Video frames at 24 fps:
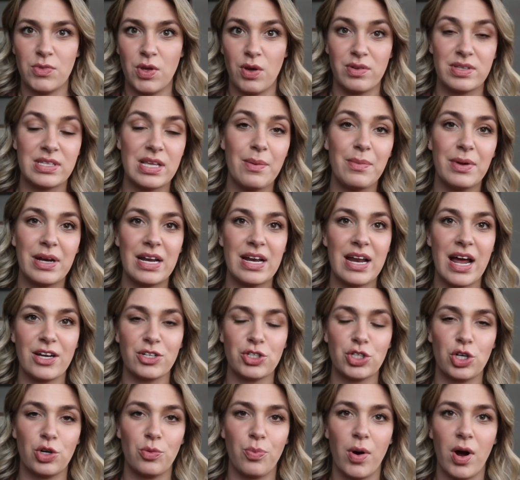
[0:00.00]
Yosemite
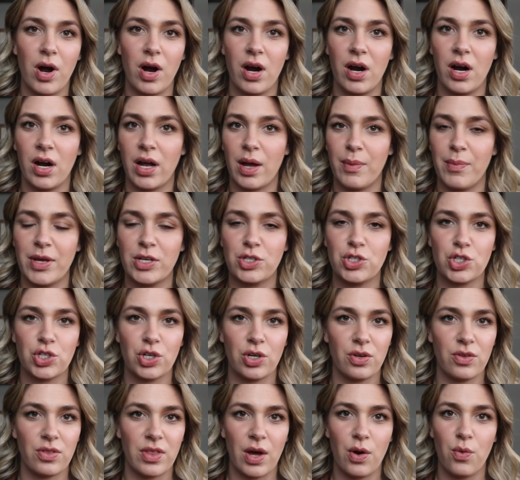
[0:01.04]
National Park, I made
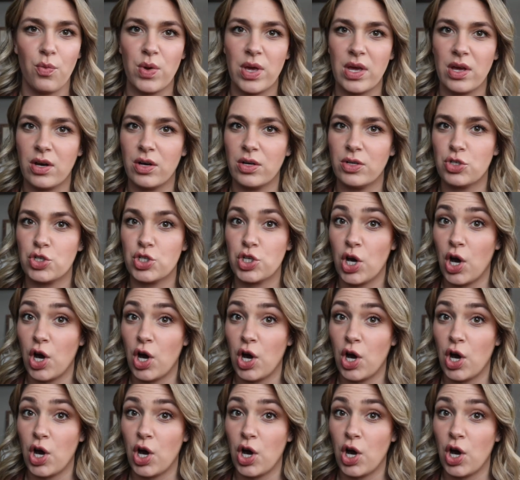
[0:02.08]
sure that we could